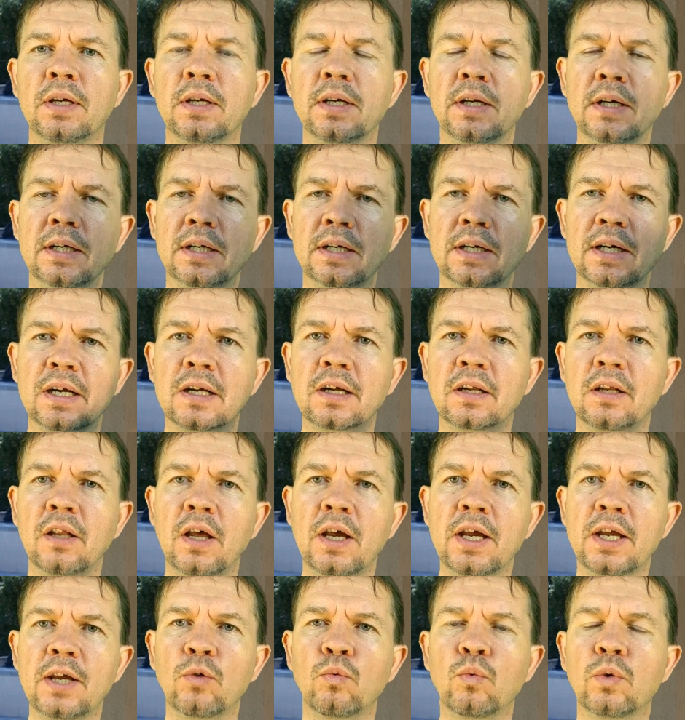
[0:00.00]
A
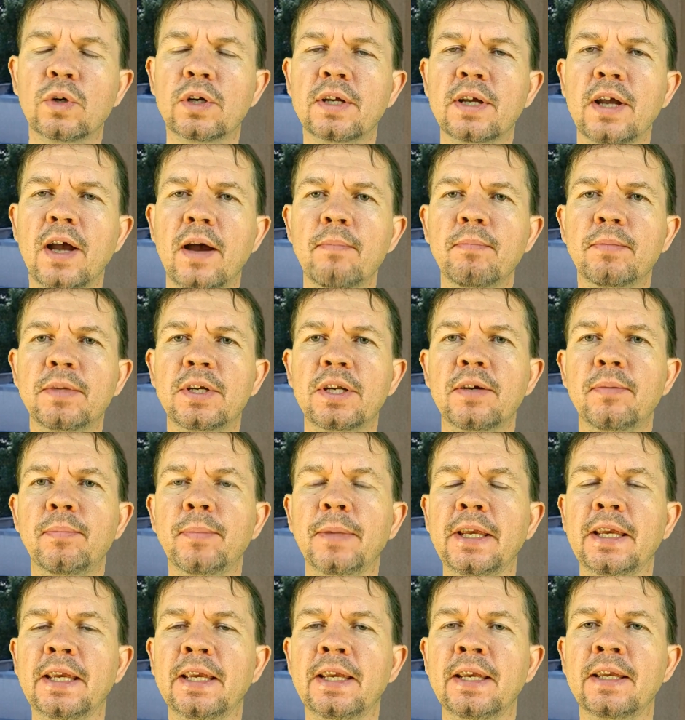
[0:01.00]
client would come to
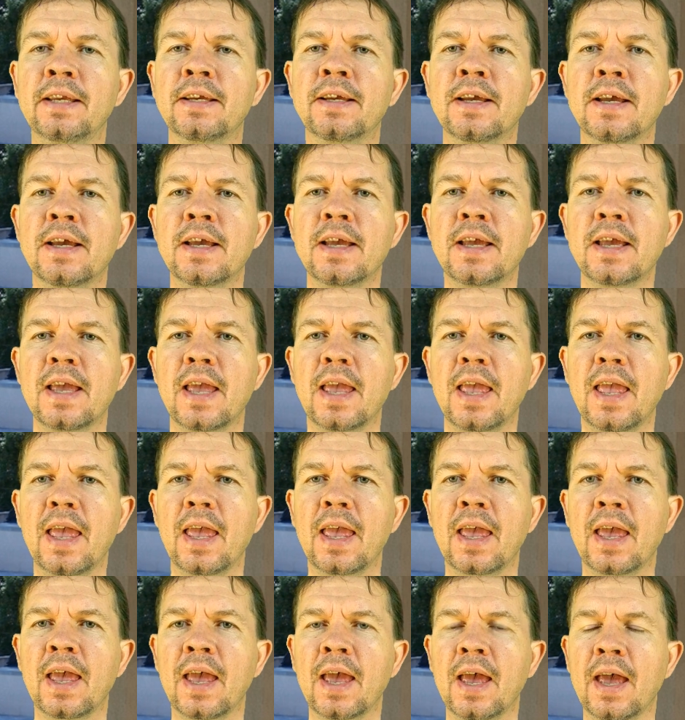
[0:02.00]
me
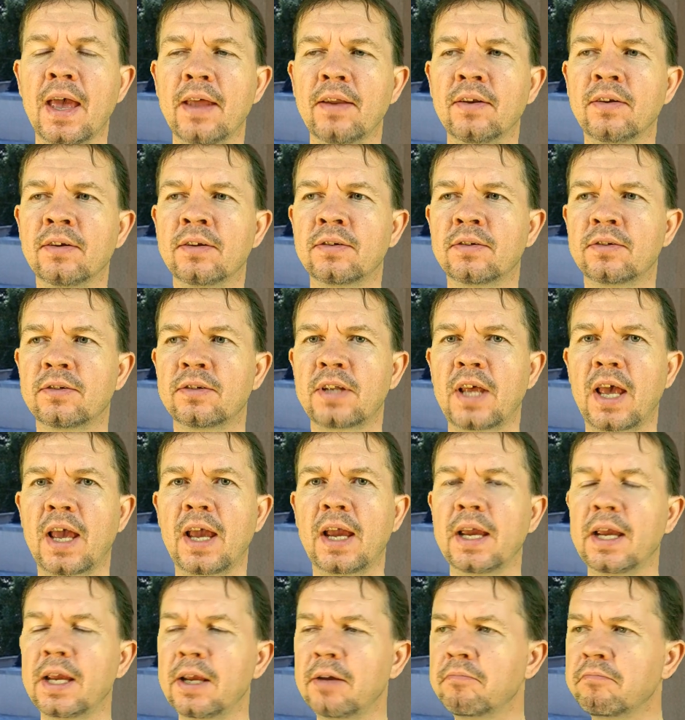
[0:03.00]
and
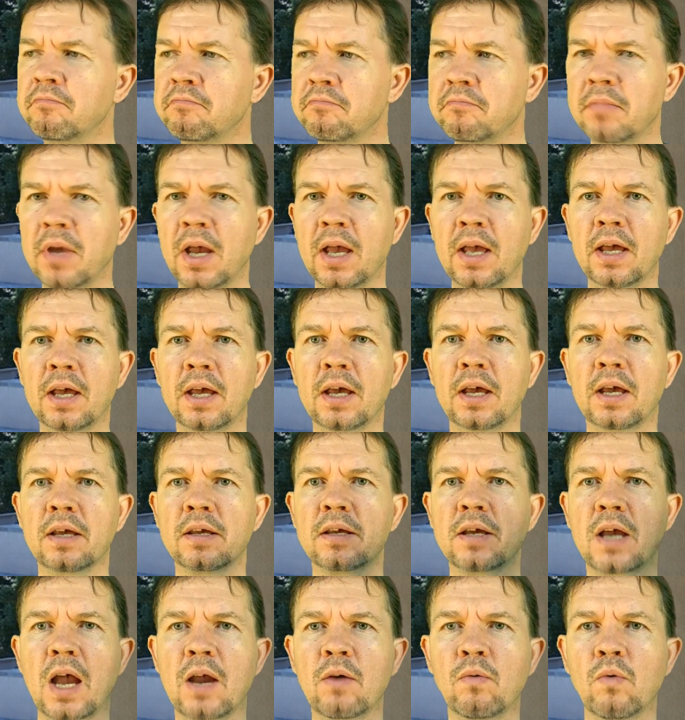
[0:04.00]
say,
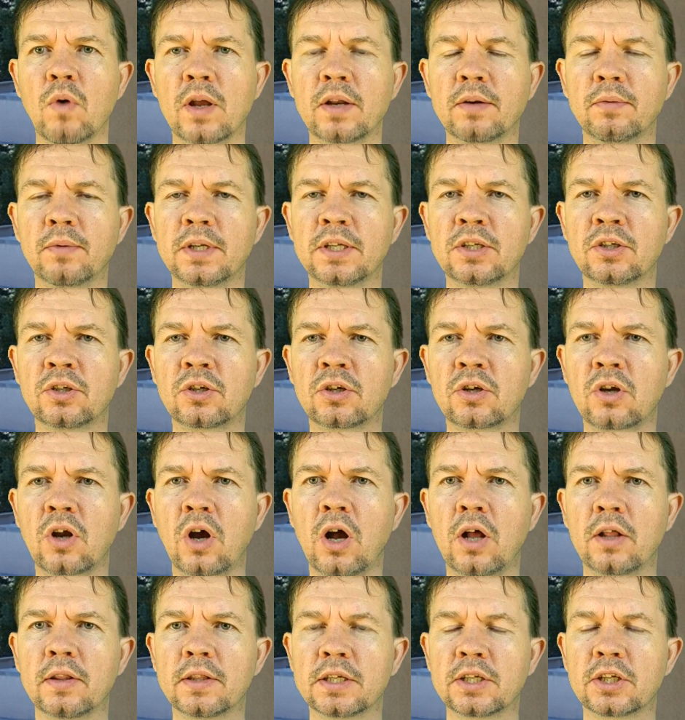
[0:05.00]
I want to
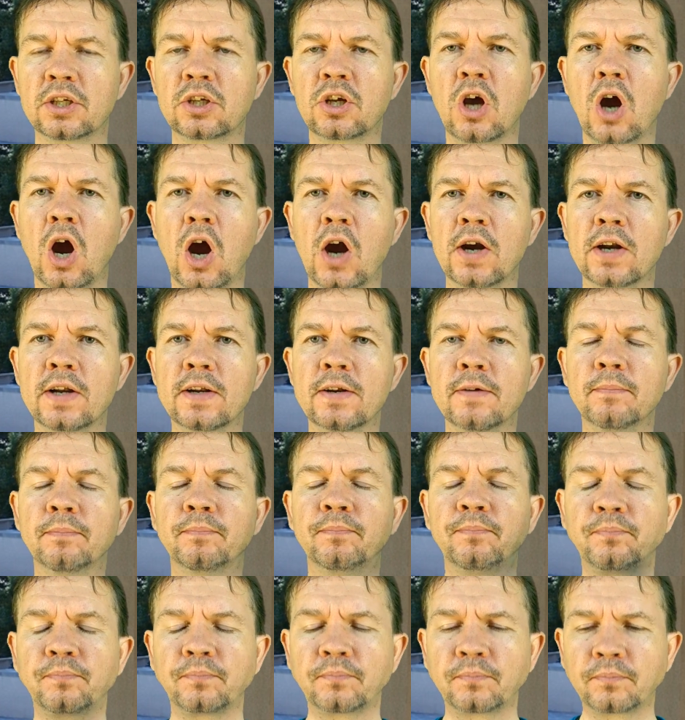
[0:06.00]
install this garden.